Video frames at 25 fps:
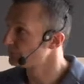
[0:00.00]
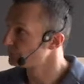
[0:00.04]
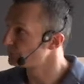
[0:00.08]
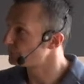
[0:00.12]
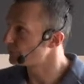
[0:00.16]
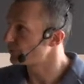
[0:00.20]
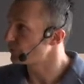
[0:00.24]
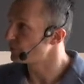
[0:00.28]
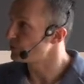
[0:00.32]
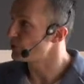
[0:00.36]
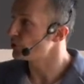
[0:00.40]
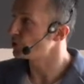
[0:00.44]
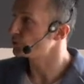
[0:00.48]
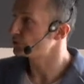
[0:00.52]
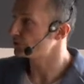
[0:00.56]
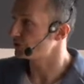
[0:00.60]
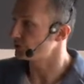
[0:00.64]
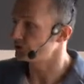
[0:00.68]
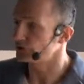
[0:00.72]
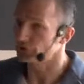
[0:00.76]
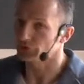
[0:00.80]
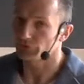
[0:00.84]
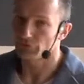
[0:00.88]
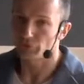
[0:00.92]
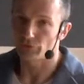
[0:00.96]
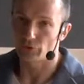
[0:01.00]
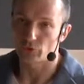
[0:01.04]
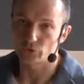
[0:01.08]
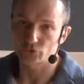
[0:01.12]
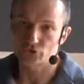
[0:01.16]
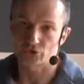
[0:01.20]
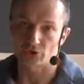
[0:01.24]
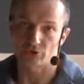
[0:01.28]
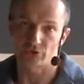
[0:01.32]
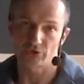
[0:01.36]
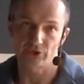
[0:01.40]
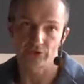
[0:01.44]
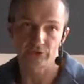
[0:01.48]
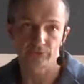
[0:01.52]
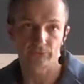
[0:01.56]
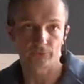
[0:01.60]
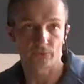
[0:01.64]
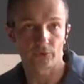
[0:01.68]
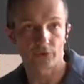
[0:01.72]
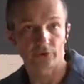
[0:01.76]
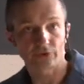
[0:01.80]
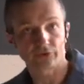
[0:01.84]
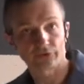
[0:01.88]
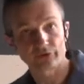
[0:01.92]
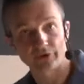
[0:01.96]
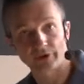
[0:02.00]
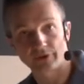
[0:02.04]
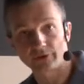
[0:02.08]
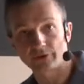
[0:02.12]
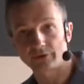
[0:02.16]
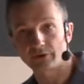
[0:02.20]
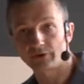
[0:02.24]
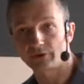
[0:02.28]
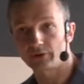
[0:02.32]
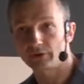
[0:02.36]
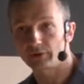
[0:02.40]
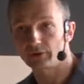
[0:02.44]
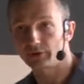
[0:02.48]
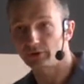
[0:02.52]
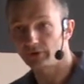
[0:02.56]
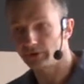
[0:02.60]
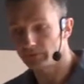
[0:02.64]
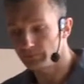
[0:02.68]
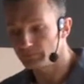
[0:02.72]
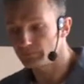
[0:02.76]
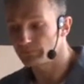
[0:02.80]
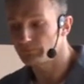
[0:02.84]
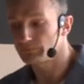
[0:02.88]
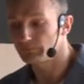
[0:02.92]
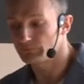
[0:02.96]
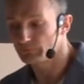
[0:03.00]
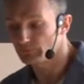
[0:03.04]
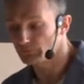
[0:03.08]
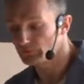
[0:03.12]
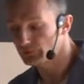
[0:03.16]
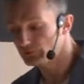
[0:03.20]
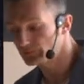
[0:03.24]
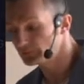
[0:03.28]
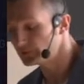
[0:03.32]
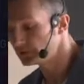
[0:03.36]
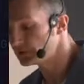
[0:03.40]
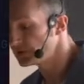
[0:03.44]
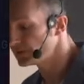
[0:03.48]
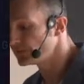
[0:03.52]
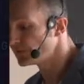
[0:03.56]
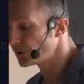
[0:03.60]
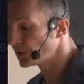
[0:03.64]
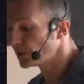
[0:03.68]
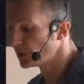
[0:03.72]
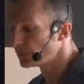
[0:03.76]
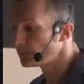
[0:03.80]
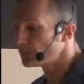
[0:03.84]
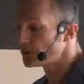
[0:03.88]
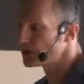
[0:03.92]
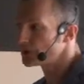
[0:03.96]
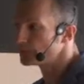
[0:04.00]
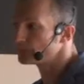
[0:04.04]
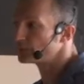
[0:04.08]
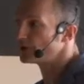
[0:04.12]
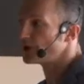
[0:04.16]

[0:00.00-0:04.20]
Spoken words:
promoted in social networks and developing